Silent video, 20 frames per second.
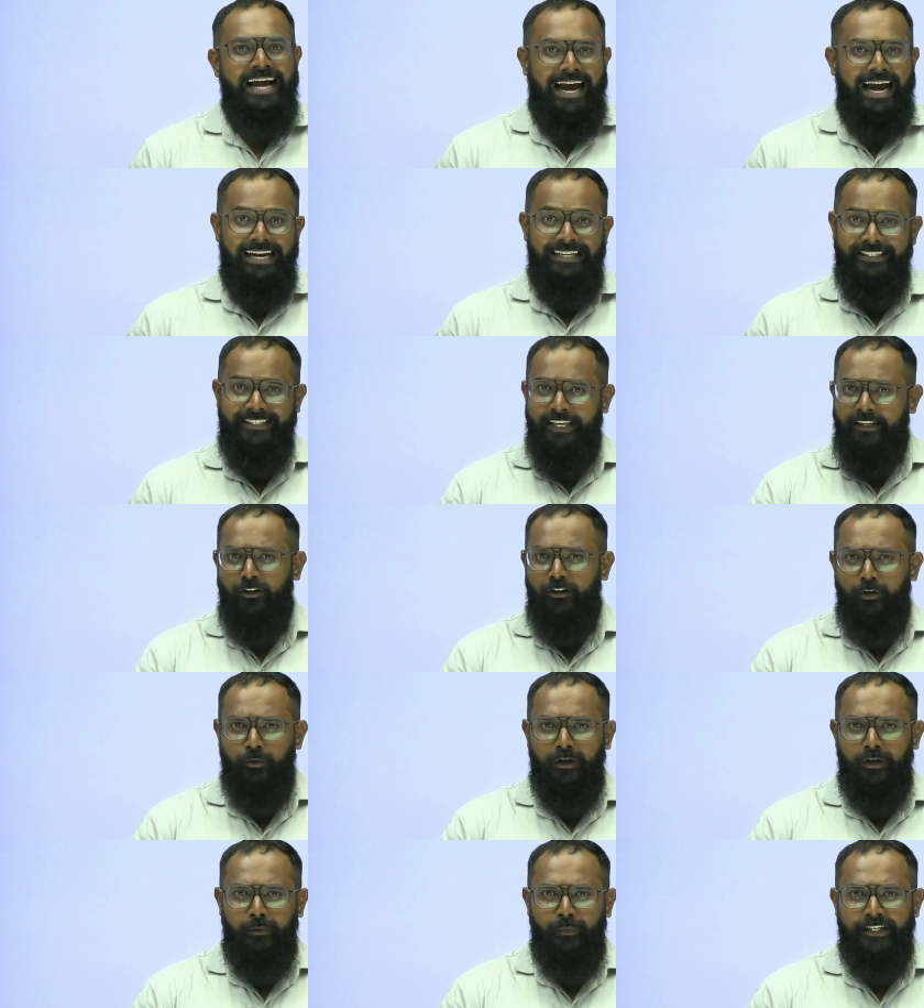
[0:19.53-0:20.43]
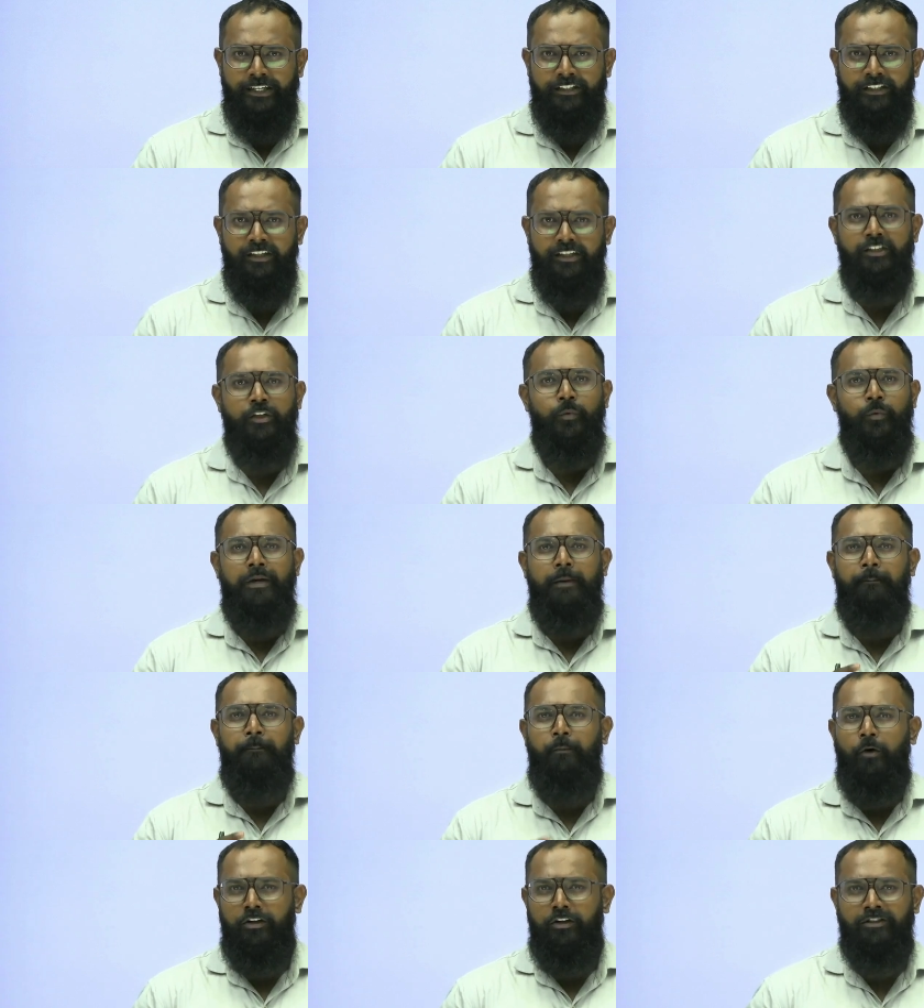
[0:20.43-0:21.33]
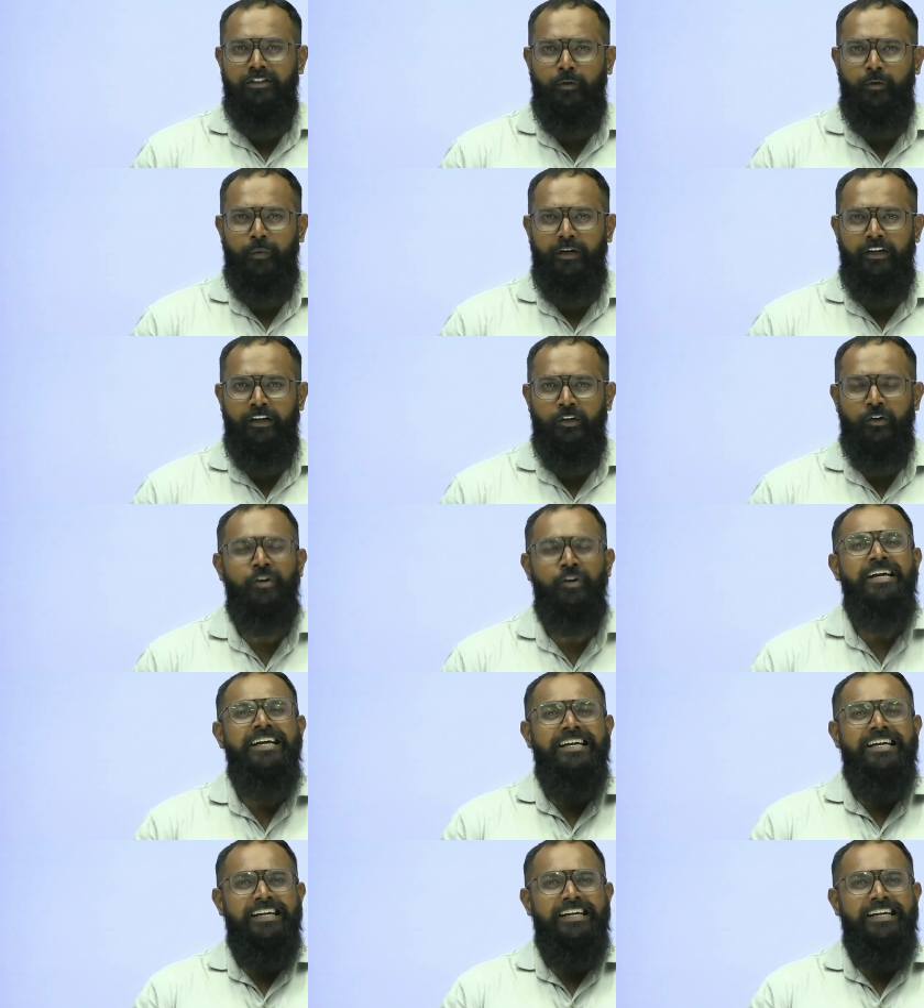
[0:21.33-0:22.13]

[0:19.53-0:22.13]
I'll take you to a question, you will pause the video,